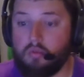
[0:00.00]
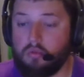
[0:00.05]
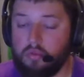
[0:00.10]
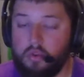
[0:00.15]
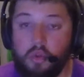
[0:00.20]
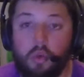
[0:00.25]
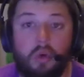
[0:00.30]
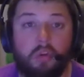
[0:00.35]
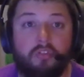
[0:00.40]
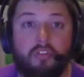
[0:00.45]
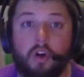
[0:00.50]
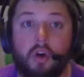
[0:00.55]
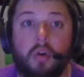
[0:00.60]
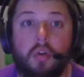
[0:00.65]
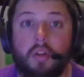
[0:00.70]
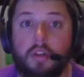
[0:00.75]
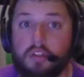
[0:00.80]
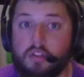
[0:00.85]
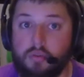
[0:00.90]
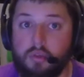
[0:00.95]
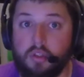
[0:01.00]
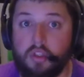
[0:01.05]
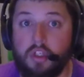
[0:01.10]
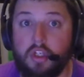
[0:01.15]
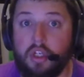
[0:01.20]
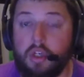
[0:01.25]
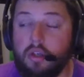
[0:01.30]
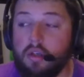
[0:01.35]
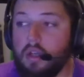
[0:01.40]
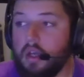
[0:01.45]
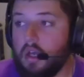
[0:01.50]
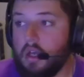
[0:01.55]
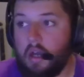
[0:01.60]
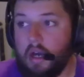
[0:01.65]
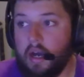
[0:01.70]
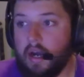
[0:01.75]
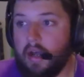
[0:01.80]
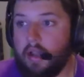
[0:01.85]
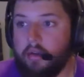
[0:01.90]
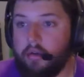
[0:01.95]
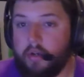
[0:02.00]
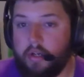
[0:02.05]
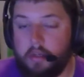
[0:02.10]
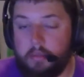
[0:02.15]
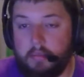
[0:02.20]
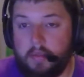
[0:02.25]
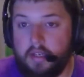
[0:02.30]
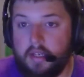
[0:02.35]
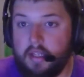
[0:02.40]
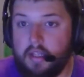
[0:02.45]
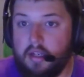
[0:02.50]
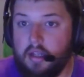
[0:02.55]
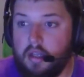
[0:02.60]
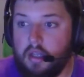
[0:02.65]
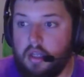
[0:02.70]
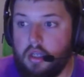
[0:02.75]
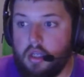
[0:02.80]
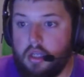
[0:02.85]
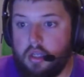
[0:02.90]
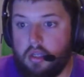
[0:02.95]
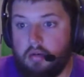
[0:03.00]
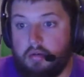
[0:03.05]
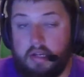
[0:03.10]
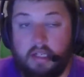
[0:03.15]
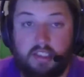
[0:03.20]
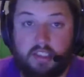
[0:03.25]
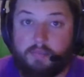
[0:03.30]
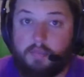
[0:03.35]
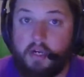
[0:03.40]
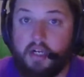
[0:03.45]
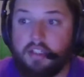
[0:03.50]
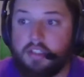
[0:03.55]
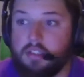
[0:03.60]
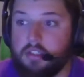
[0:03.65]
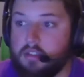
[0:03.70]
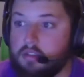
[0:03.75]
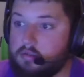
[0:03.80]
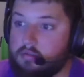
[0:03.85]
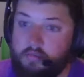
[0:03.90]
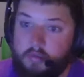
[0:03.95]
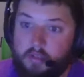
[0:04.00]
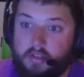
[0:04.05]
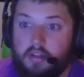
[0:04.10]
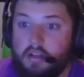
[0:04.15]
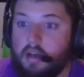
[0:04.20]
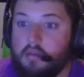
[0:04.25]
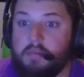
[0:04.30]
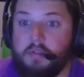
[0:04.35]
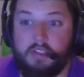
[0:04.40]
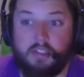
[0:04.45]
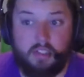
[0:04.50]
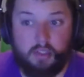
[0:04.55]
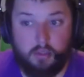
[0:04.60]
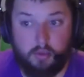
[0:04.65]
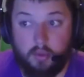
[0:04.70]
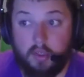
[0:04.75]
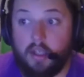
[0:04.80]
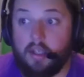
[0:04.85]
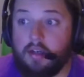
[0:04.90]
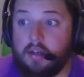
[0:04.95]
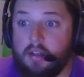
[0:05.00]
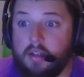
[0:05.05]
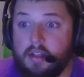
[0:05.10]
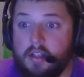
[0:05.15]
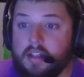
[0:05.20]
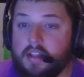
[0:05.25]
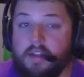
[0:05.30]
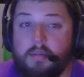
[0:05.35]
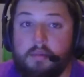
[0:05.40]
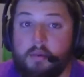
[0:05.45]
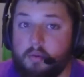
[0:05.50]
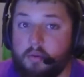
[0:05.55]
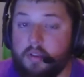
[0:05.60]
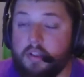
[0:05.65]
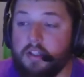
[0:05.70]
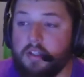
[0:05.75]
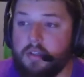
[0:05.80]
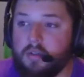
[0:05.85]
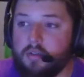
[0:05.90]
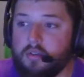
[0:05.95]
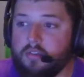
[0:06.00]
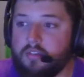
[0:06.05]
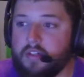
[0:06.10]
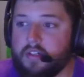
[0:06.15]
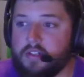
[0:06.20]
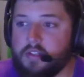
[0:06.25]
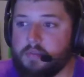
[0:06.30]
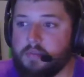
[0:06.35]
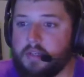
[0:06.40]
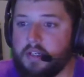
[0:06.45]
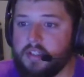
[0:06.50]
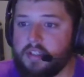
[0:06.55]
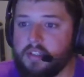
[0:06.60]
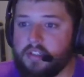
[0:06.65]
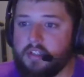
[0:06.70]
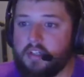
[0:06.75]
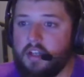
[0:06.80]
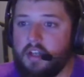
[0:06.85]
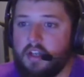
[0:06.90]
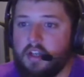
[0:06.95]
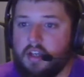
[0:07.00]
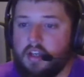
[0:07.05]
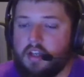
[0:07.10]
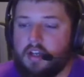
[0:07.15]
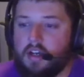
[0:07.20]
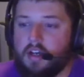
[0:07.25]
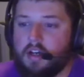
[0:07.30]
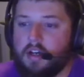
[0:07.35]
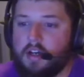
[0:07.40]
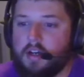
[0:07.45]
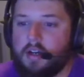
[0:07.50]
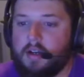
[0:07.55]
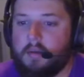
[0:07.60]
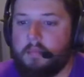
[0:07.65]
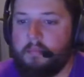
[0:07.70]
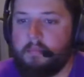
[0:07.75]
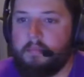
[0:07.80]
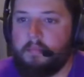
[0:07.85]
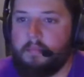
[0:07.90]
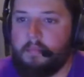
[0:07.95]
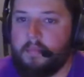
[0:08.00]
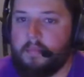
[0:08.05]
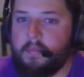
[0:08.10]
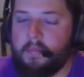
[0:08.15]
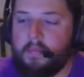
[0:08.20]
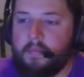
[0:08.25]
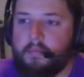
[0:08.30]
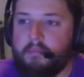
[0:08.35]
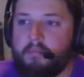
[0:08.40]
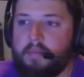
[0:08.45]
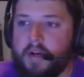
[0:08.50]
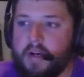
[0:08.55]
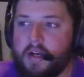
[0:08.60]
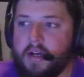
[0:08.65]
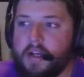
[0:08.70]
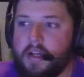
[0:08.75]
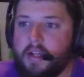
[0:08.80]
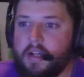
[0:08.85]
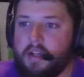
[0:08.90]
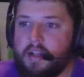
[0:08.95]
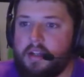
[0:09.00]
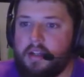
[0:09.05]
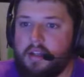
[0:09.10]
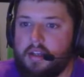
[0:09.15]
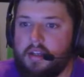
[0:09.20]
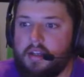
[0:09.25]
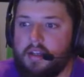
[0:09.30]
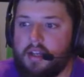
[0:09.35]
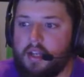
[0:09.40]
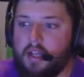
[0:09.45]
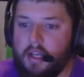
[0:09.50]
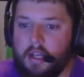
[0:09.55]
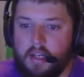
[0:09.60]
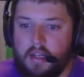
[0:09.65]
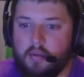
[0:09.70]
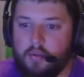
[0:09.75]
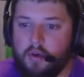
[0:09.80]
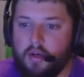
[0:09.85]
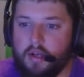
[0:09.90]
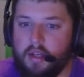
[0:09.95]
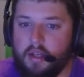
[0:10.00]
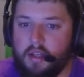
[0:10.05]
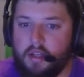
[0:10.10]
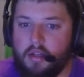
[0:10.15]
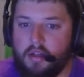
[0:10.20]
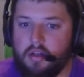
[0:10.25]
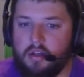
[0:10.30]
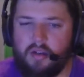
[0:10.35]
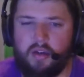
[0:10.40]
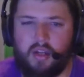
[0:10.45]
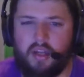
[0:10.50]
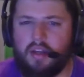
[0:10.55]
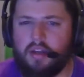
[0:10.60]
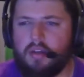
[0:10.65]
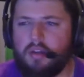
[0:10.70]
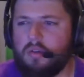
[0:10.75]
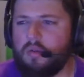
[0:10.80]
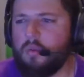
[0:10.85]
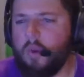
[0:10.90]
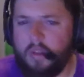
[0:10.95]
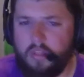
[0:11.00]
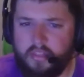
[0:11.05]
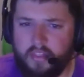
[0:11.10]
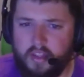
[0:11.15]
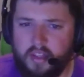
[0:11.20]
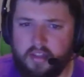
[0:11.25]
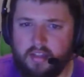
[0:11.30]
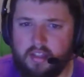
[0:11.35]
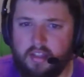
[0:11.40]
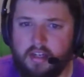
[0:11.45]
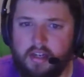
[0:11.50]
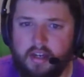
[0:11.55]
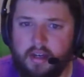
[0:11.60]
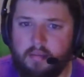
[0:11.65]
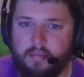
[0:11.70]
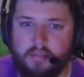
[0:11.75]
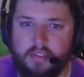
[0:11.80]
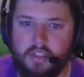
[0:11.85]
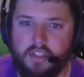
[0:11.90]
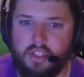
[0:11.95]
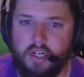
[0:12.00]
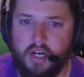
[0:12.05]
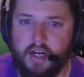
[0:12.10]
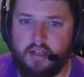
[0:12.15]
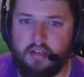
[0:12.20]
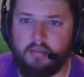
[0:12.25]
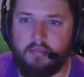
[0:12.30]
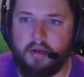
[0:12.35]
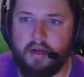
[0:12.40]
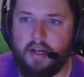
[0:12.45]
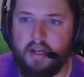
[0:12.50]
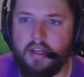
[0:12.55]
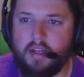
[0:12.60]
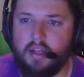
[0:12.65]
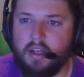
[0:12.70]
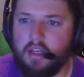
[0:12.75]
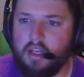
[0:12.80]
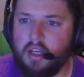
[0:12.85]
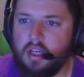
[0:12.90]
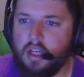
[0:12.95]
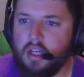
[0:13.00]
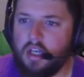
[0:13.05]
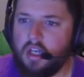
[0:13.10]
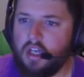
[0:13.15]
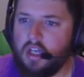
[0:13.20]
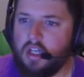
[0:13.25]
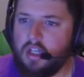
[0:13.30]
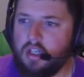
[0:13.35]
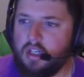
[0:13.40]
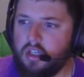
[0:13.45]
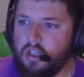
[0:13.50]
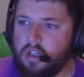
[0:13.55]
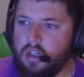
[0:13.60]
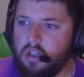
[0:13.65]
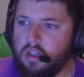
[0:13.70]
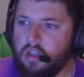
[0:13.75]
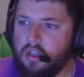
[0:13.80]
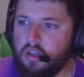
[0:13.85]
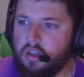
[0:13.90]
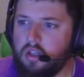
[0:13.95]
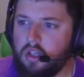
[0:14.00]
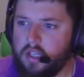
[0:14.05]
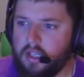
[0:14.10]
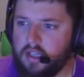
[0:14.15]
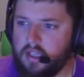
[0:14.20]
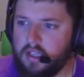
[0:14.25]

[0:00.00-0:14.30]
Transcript: newer phone that's really good, highly recommend it. Not sponsored, but that'd be sweet. That'd be really cool if I was sponsored. But anyway, okay, one thing that I'm distracted by. Look at